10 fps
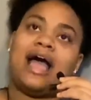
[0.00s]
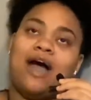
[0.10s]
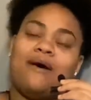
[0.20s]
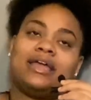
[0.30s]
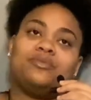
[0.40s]

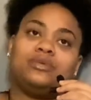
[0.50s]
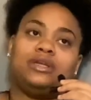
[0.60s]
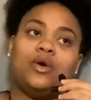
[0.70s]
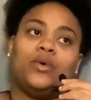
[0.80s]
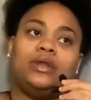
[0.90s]
how I can really
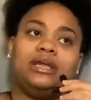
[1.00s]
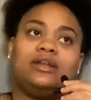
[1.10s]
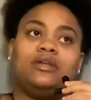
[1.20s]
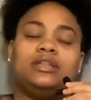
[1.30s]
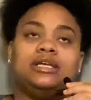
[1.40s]
hone in
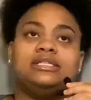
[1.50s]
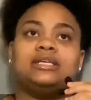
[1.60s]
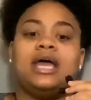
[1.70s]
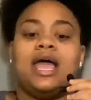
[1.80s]
on this.